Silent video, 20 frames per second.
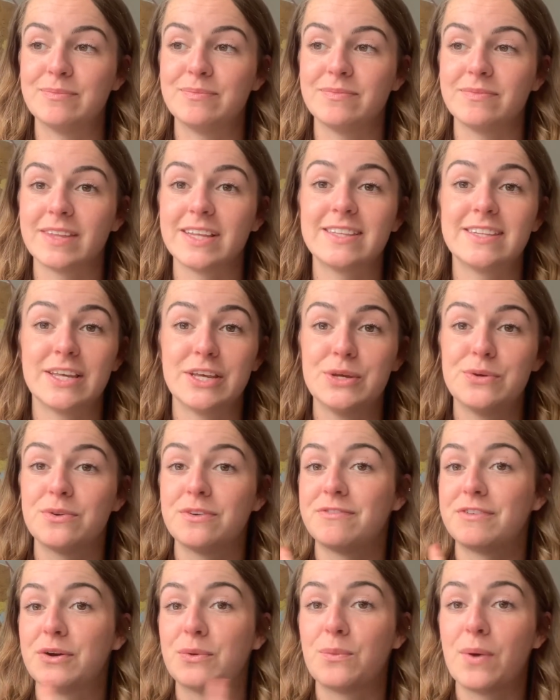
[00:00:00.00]
let's say you
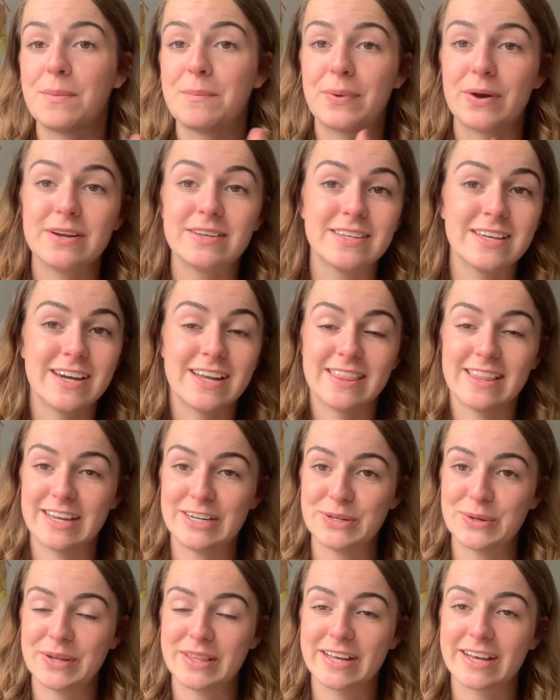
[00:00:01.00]
refer one person and they
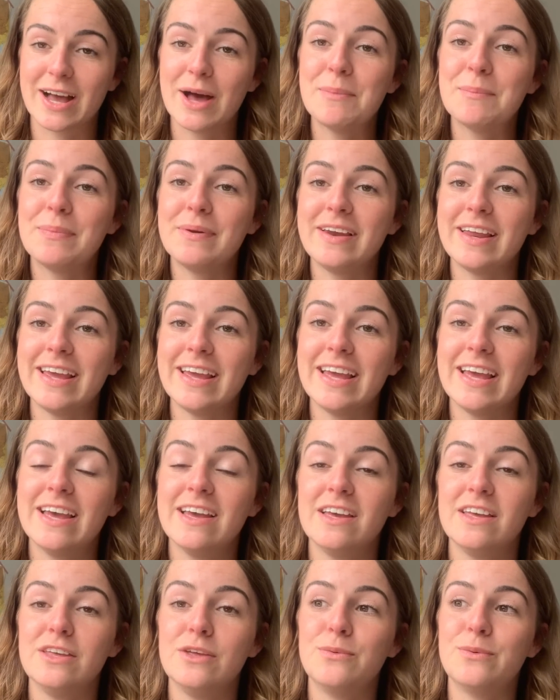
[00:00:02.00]
join the company,
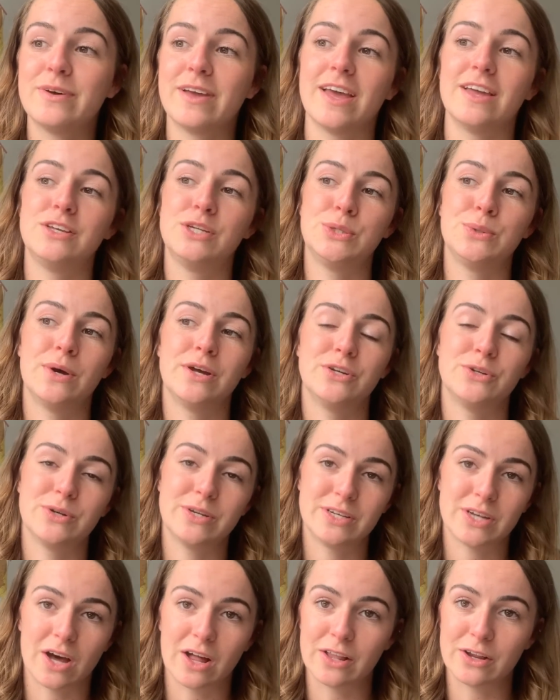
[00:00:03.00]
you will get
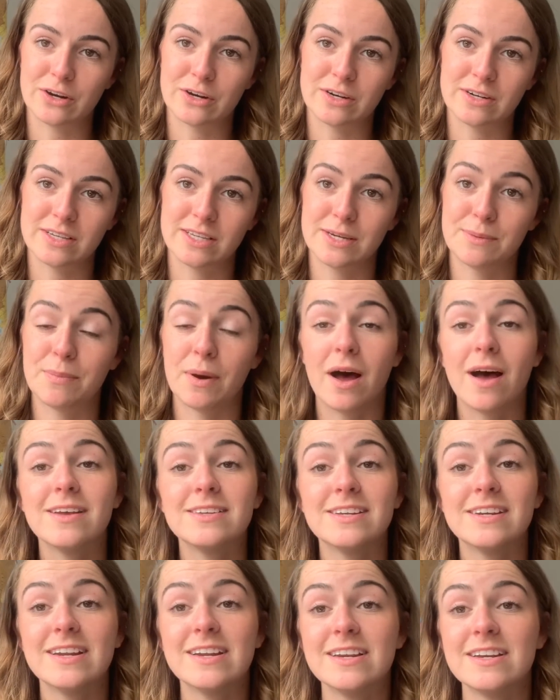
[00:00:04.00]
$200
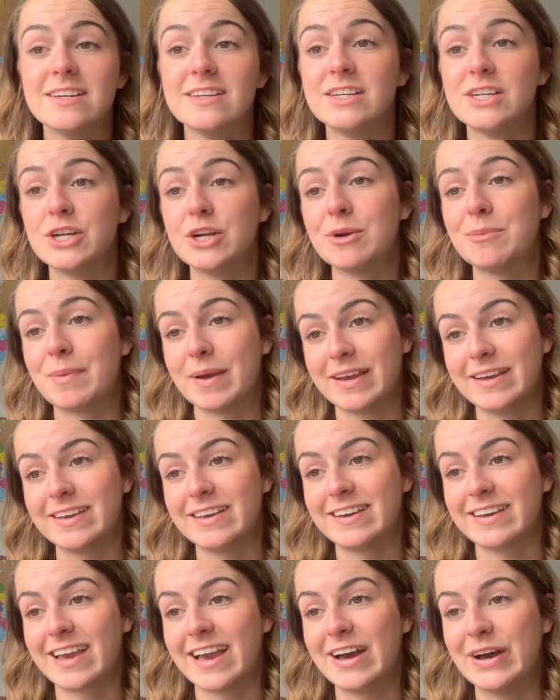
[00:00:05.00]
deposited into your bank
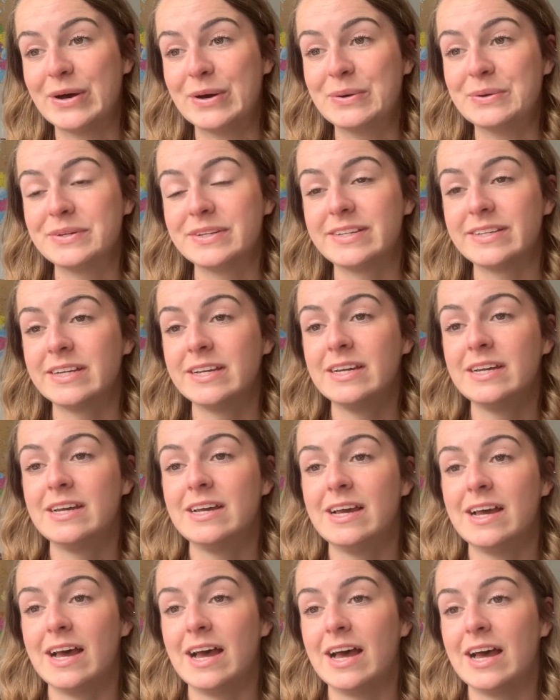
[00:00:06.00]
account.
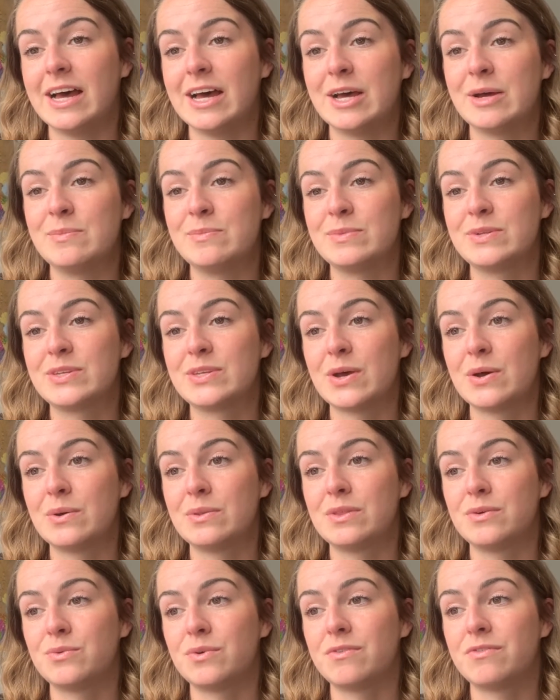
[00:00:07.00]
So
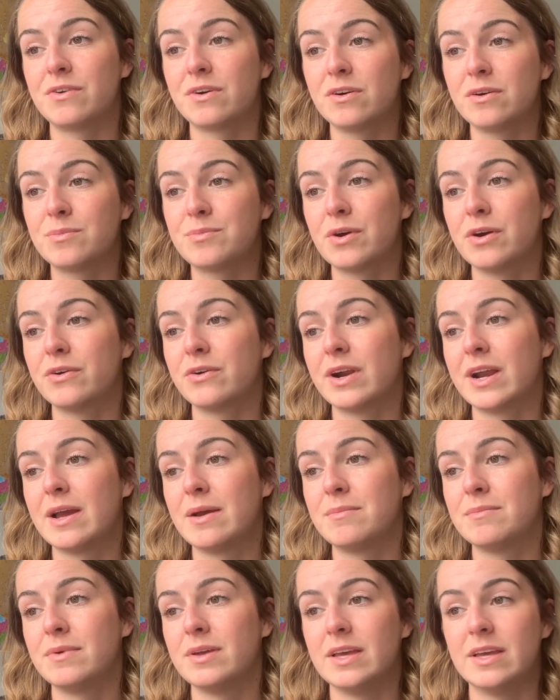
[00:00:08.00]
the referral
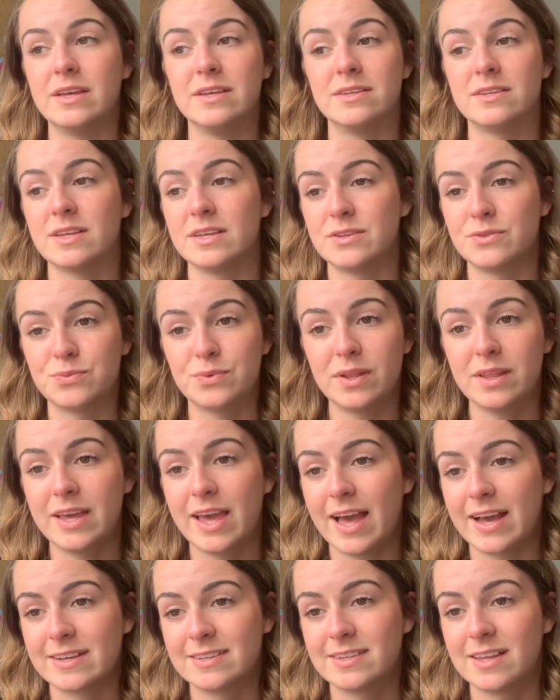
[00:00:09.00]
program is really
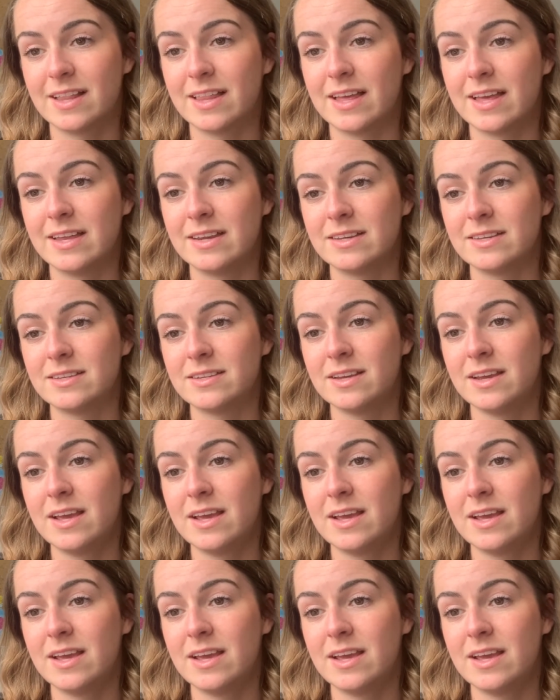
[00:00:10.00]
excellent.